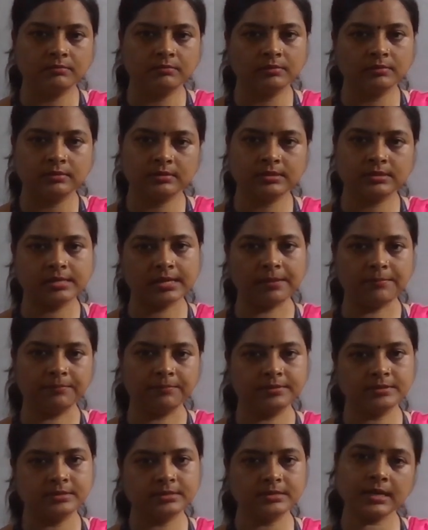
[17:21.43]

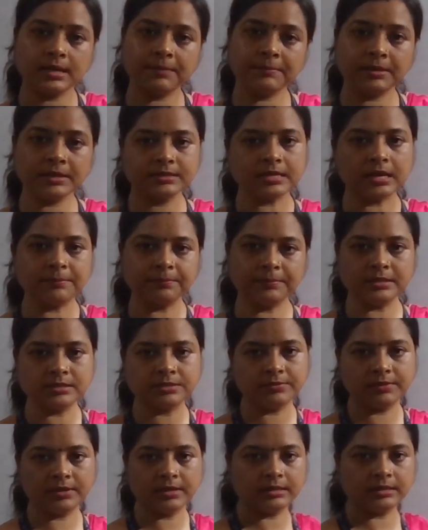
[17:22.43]
Same examples
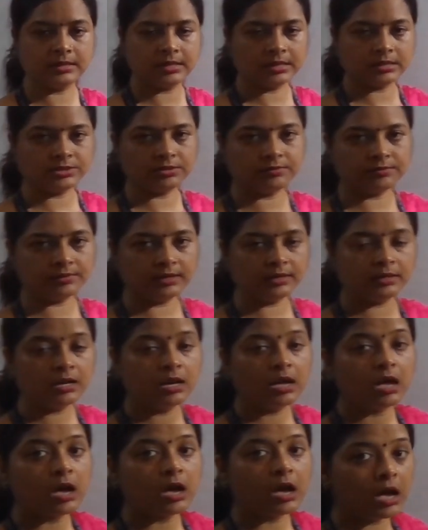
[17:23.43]
we can take, children.
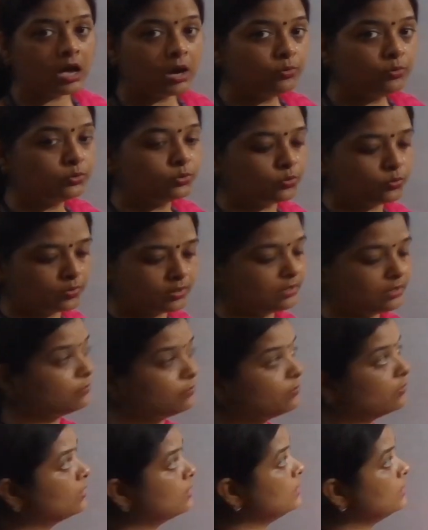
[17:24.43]
How to
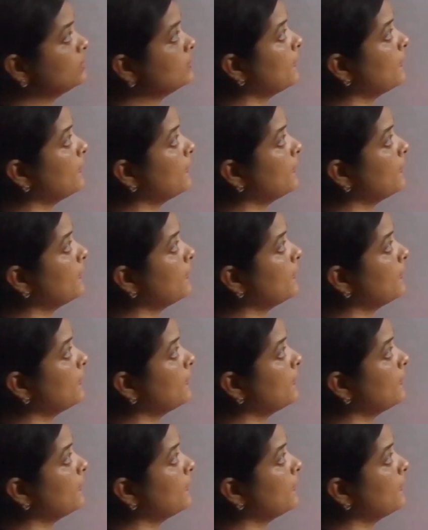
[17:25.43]
convert